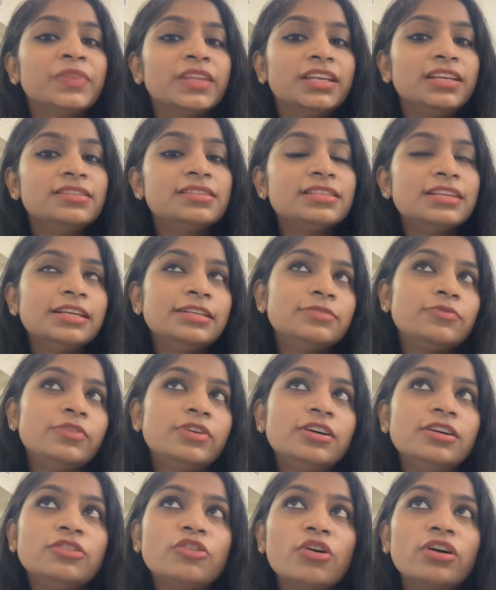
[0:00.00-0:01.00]
it
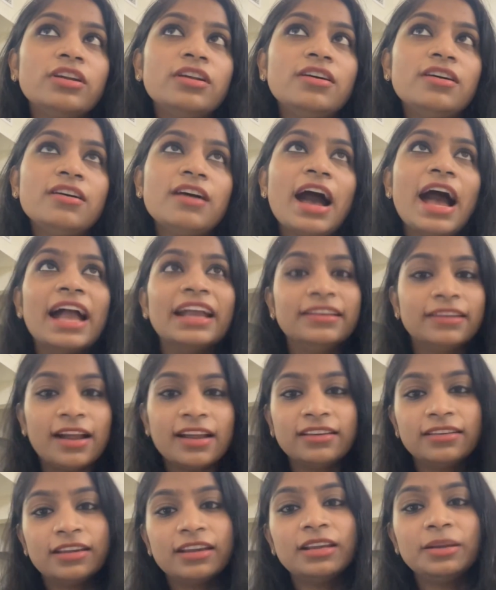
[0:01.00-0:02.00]
work on a
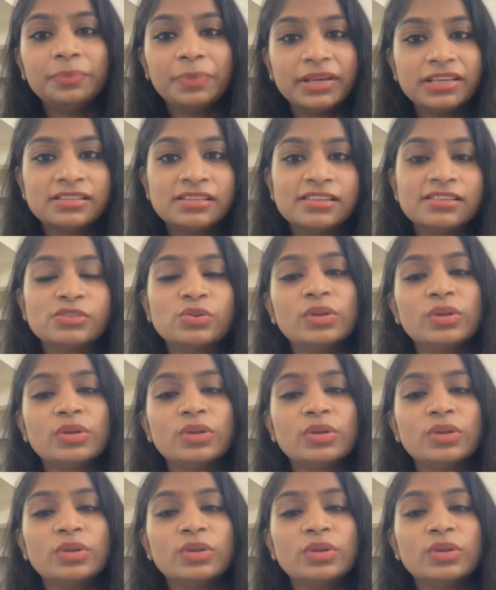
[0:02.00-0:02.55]
hierarchical basis.